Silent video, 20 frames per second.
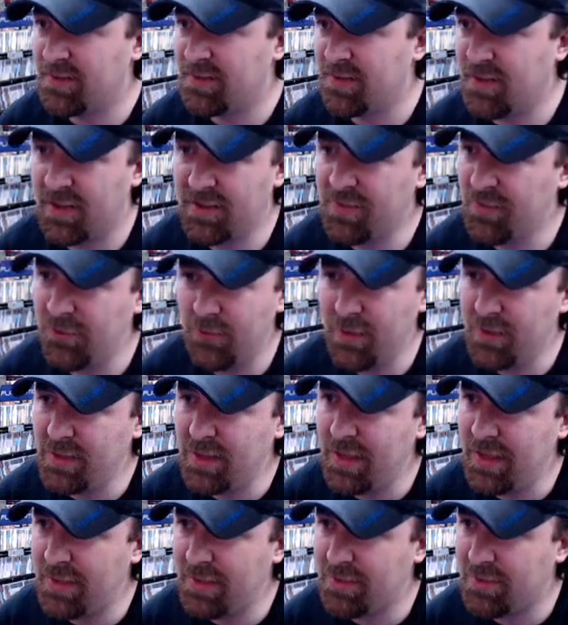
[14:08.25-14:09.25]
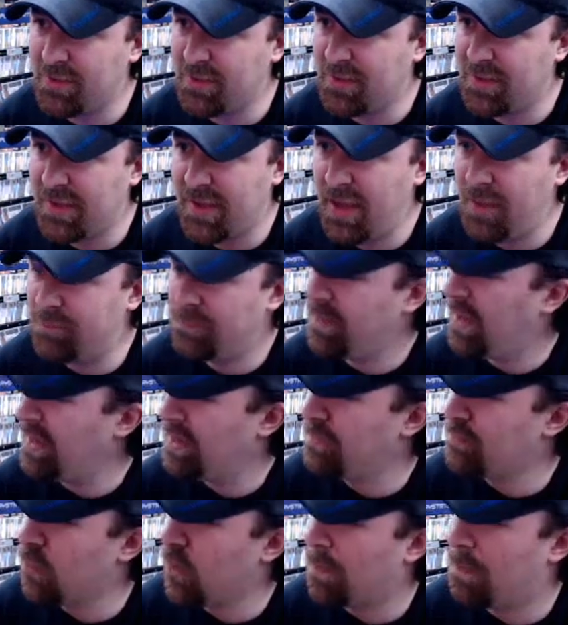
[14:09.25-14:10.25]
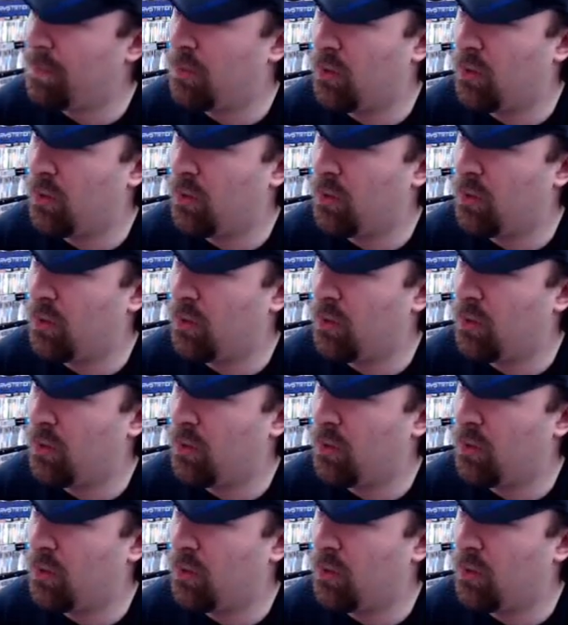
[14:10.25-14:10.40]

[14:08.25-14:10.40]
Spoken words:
doesn't really get any more